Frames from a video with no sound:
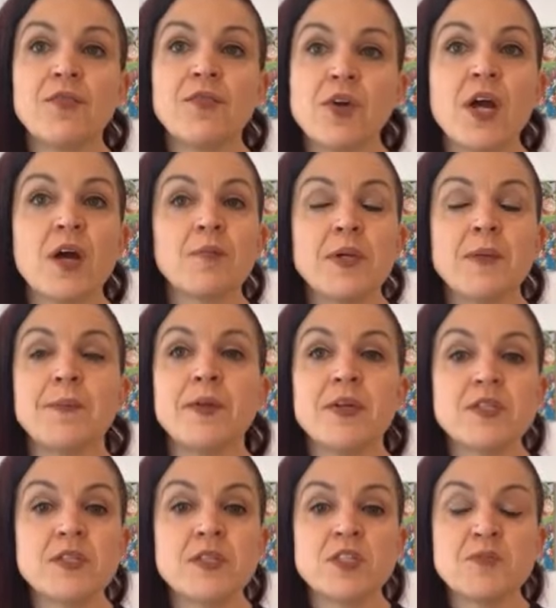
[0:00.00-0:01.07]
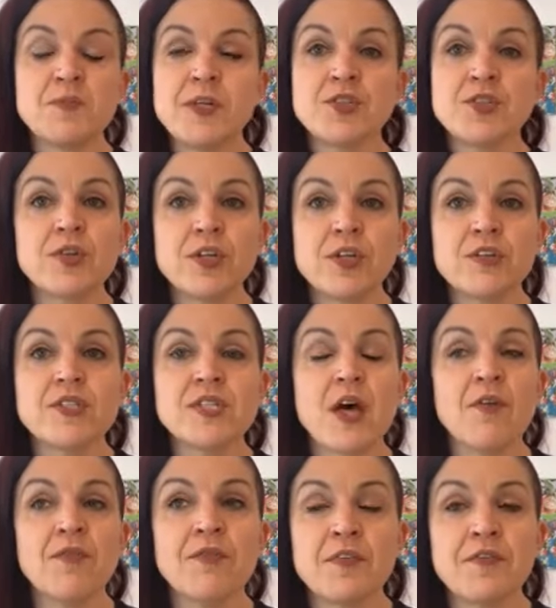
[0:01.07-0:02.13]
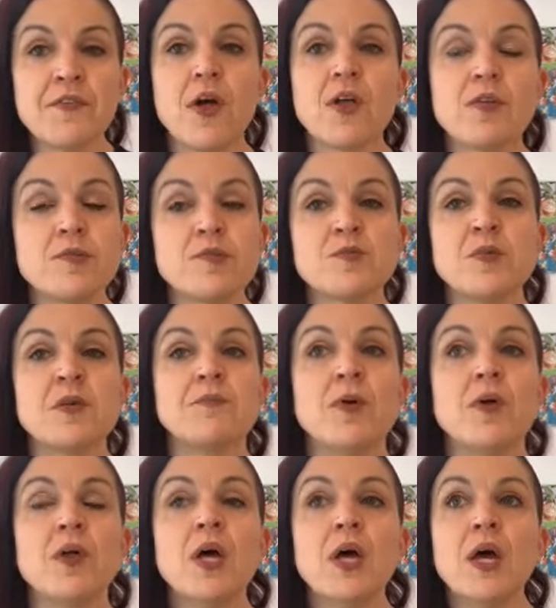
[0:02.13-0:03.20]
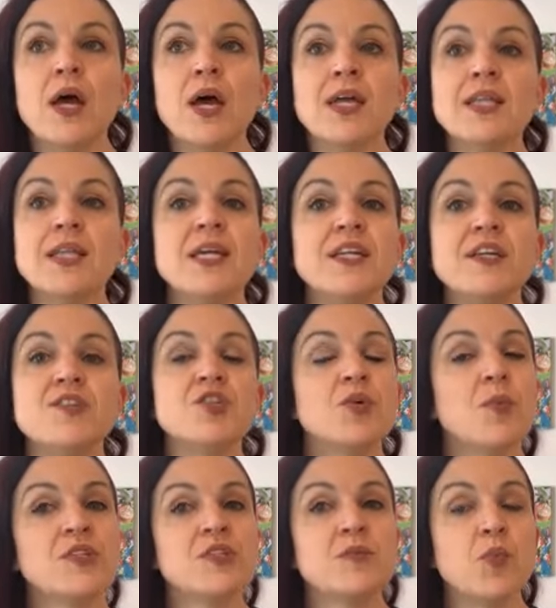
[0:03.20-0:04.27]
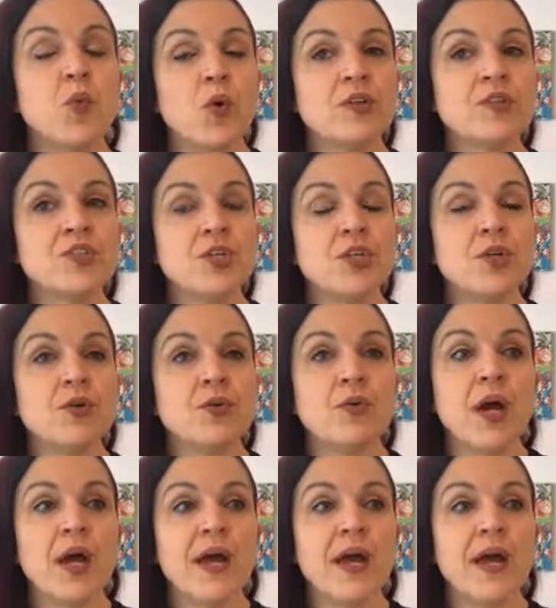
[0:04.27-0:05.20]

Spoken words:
for young people, it's be true to yourself and follow those people and lean into what's important to you.